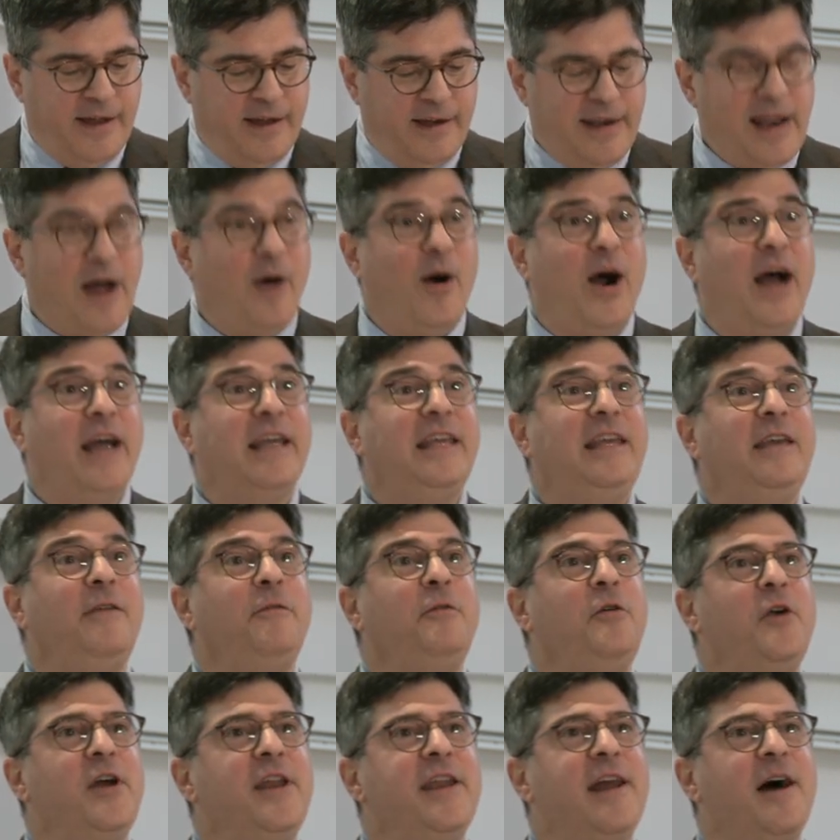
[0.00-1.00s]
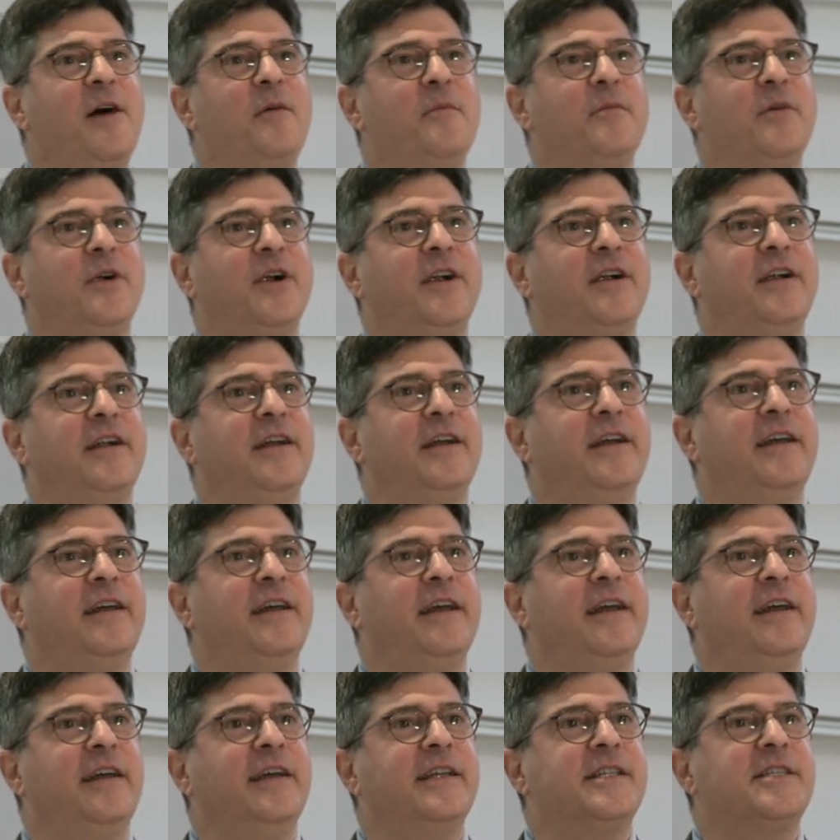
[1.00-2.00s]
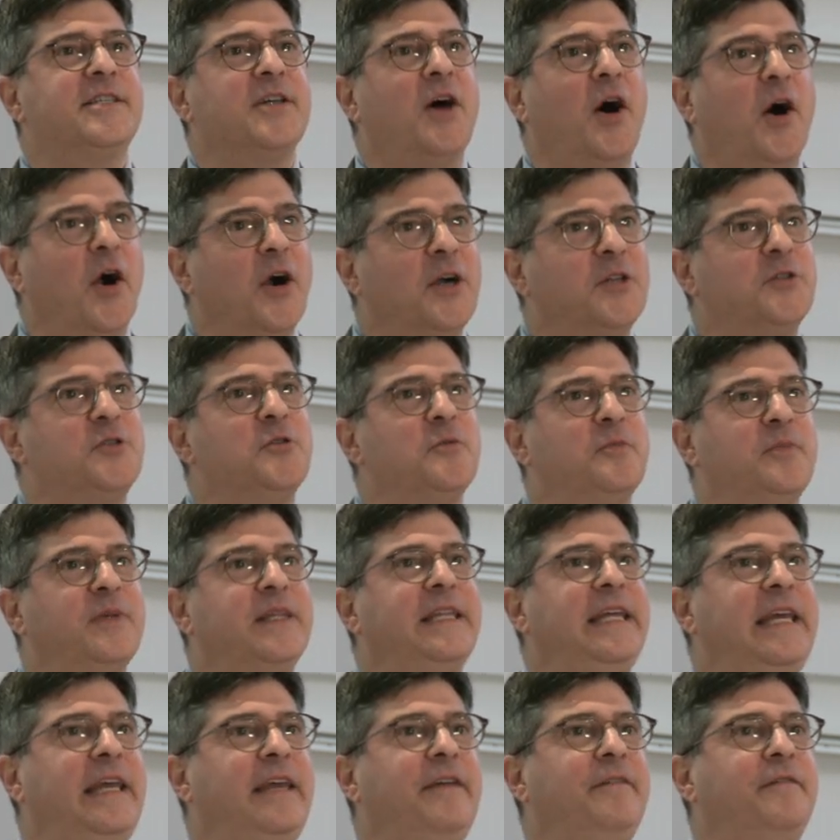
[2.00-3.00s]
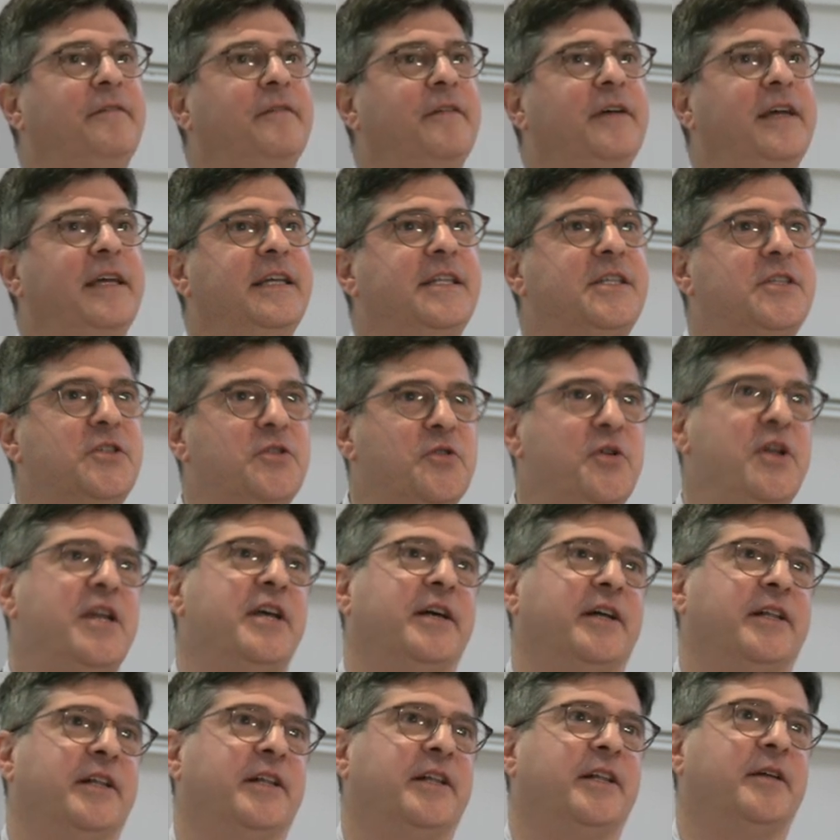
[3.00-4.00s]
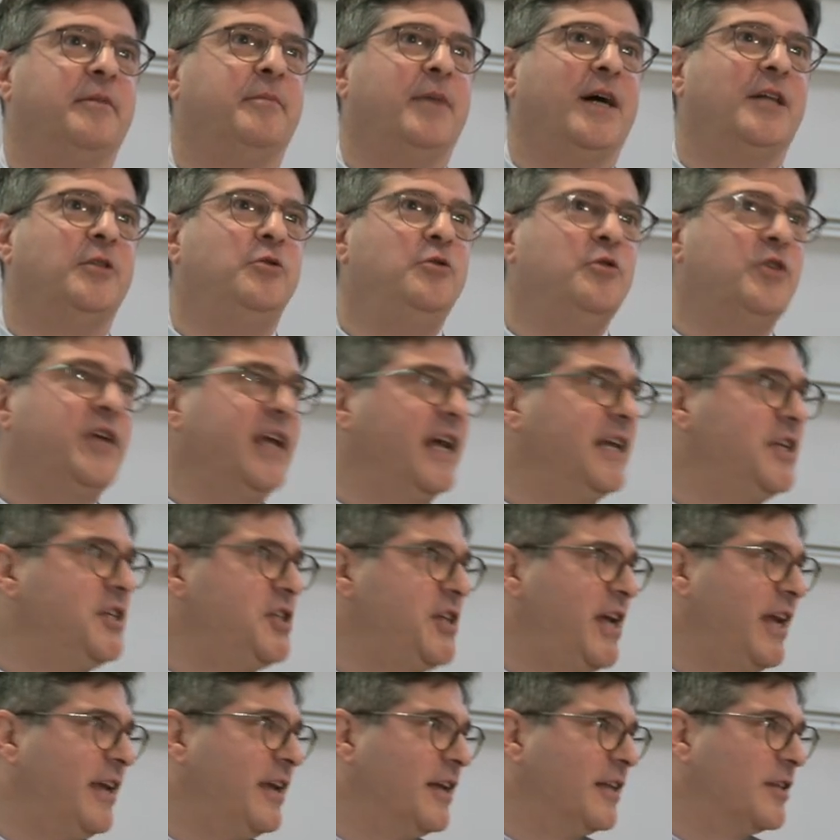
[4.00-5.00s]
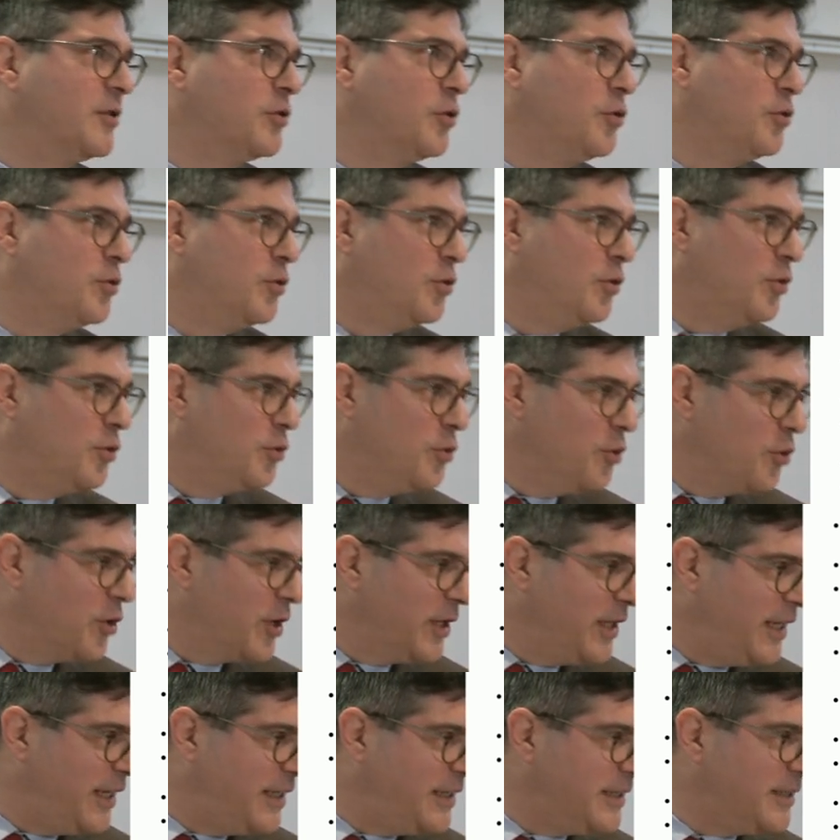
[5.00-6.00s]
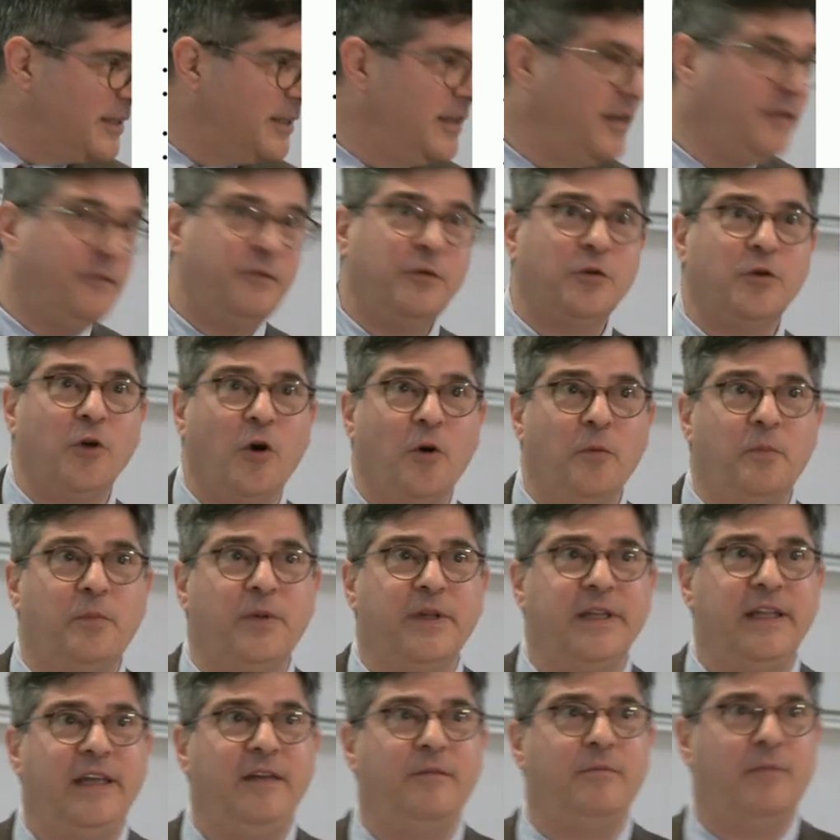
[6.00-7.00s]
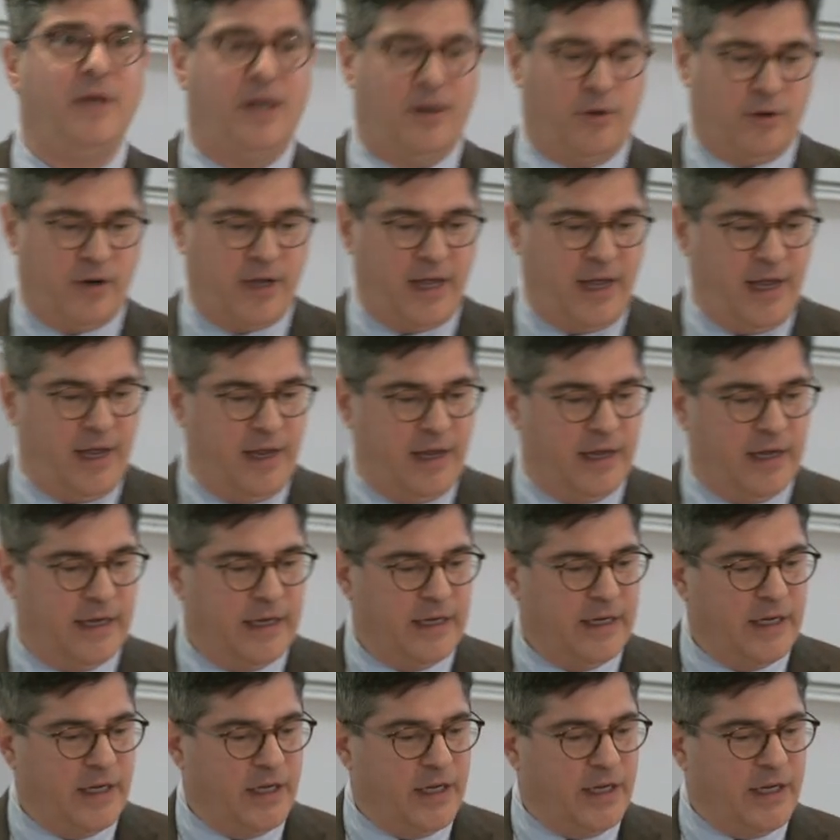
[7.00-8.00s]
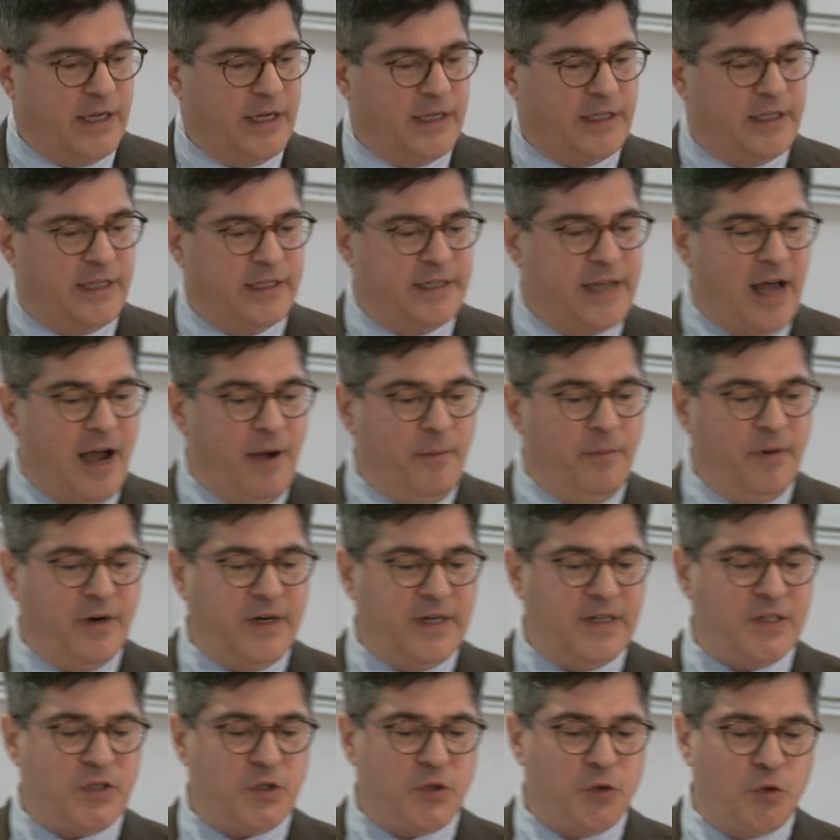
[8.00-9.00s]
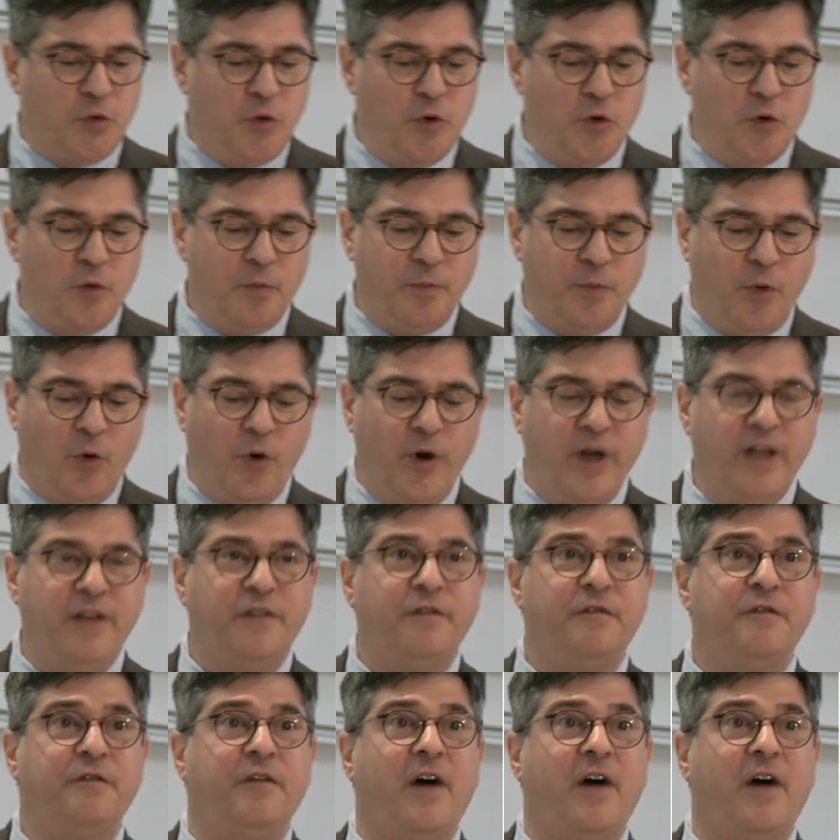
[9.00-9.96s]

Now, I give you a number, it's hard to believe it's real, but you can check it. Google it if you don't believe me, okay? The number is 2.5